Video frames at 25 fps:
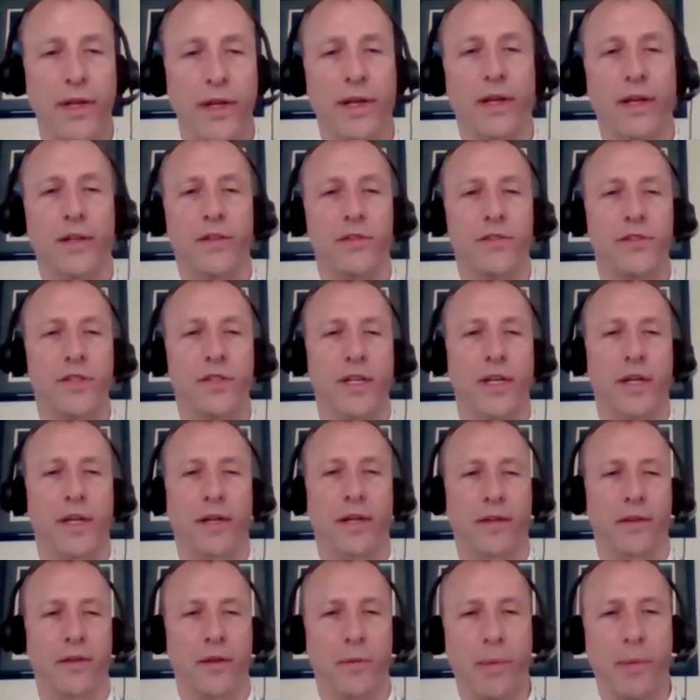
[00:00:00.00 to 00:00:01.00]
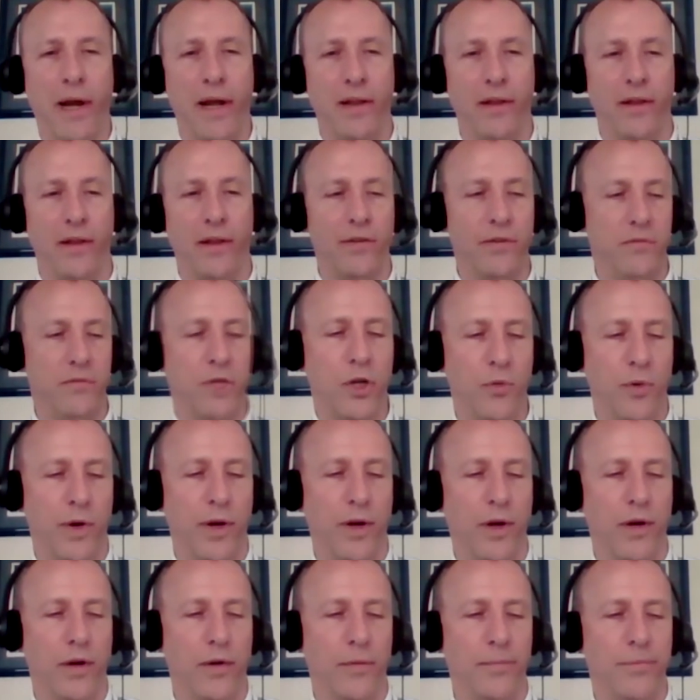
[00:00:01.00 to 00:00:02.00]
and seeing the pilot
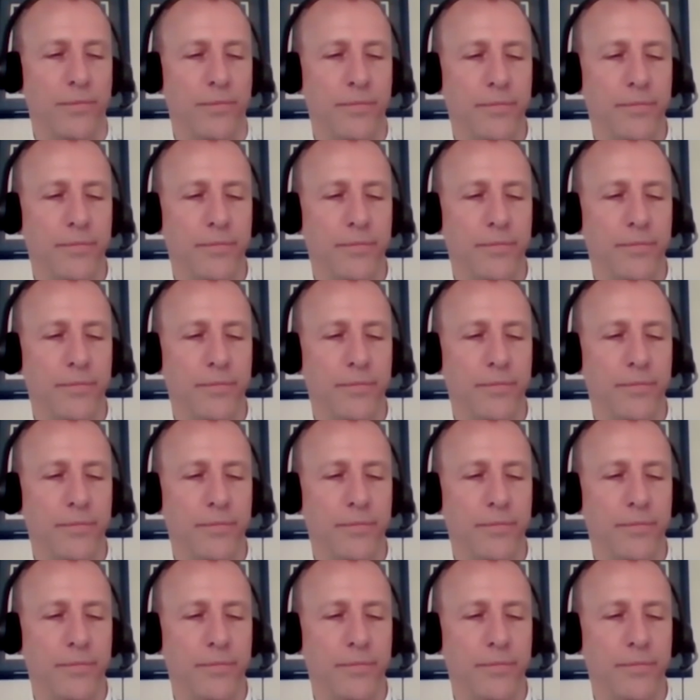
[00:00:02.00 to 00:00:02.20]
career